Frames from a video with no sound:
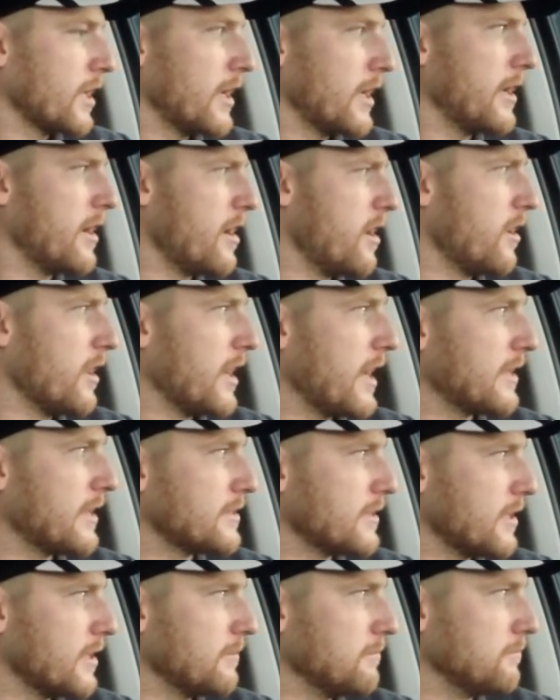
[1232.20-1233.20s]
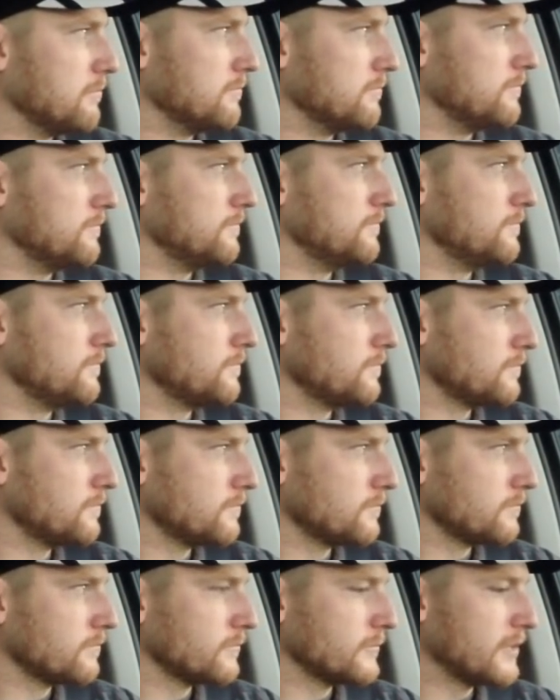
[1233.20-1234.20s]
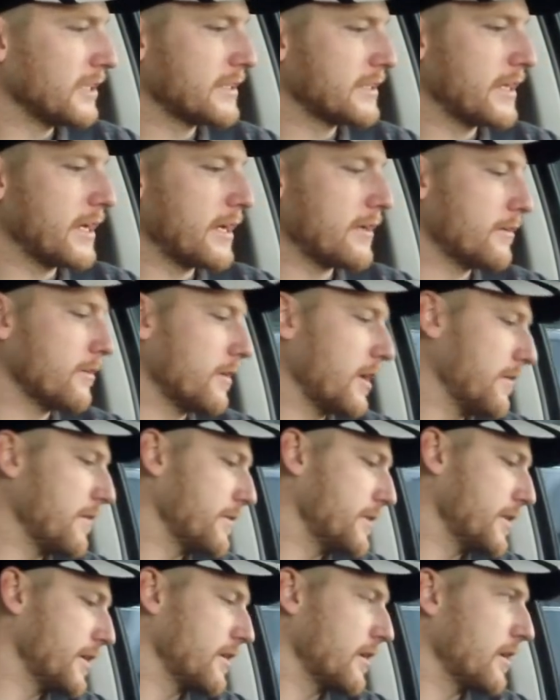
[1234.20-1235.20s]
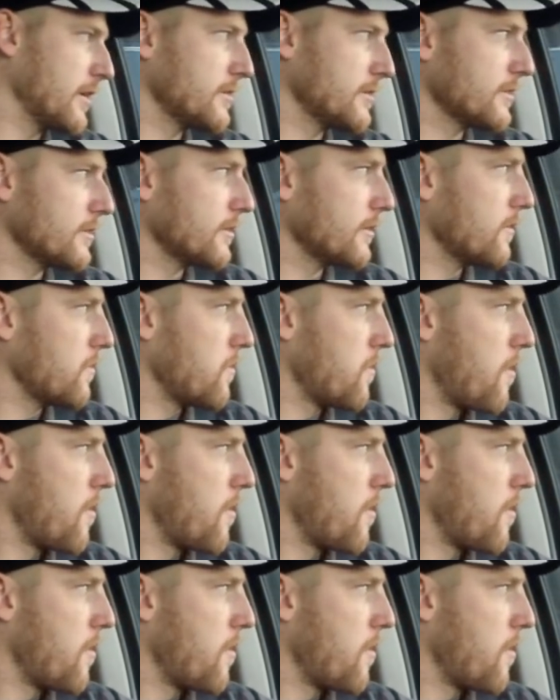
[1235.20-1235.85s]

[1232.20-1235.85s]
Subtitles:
It all adds up. This cat don't have his headlights on.